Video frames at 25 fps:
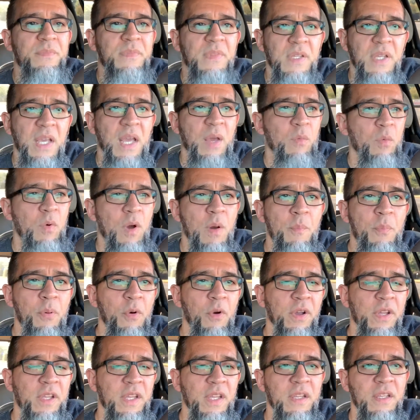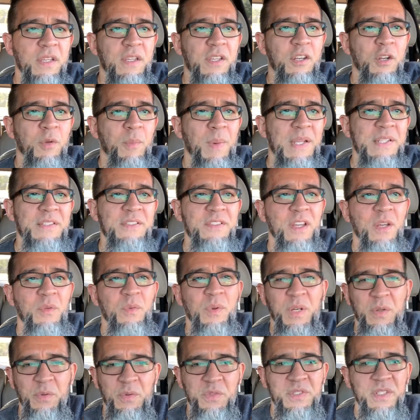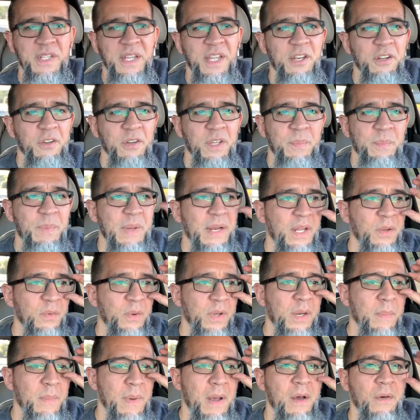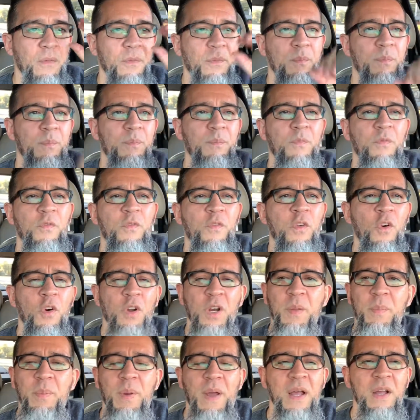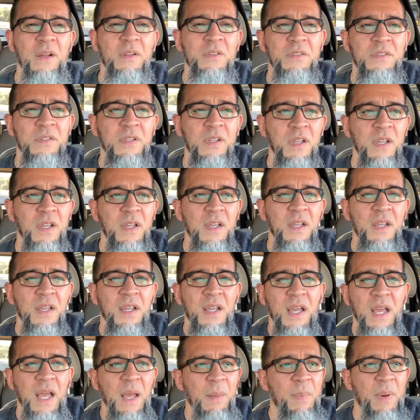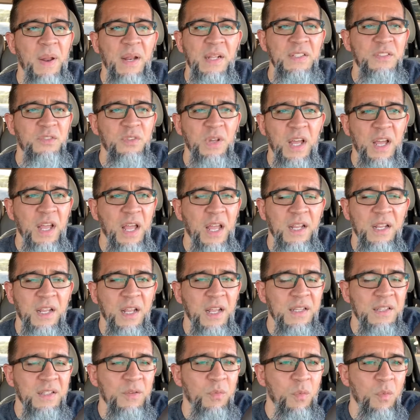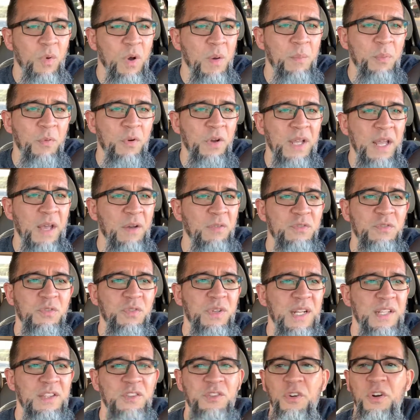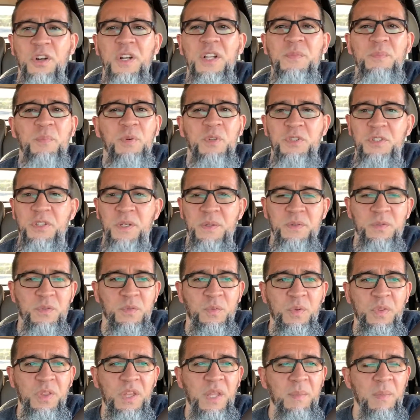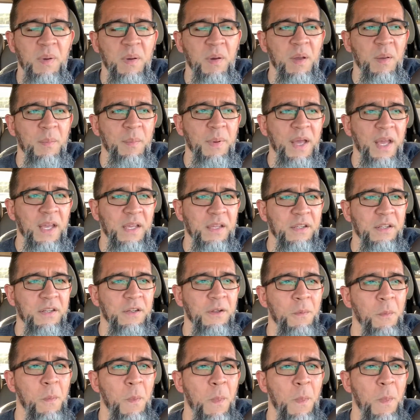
At one point, you know, my son, when he was little, he probably weighed about 40 pounds. At the one point, I was doing like 30 push-ups with him on my back, you know.